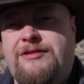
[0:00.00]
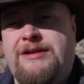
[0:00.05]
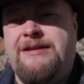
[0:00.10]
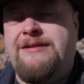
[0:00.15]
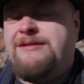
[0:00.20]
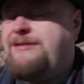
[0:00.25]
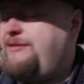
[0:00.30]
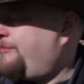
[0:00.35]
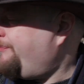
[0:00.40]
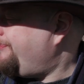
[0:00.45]

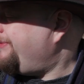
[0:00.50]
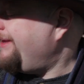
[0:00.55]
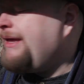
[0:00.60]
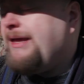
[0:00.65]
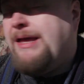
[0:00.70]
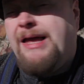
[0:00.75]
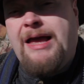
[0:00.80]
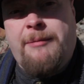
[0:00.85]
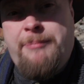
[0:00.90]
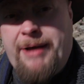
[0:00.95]
into.
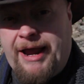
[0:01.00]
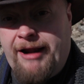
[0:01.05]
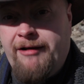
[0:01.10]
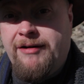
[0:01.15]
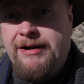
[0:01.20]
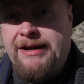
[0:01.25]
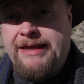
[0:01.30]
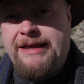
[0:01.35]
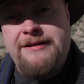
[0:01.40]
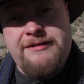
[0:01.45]

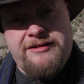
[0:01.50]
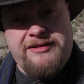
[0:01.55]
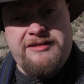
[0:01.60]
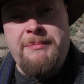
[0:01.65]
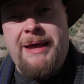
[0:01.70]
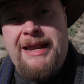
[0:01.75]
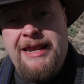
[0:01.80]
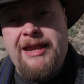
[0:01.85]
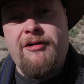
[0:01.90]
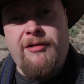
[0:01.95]
Apparently, it's
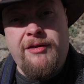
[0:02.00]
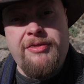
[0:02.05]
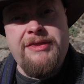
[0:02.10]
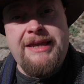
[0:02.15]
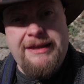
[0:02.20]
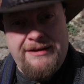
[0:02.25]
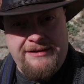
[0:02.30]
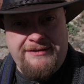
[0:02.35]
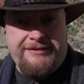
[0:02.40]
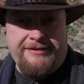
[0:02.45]
smellier on
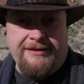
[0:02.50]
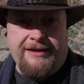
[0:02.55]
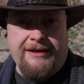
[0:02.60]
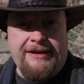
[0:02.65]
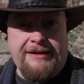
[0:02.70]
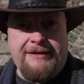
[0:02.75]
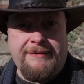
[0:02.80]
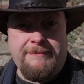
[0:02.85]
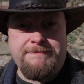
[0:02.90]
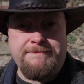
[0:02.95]
the inside.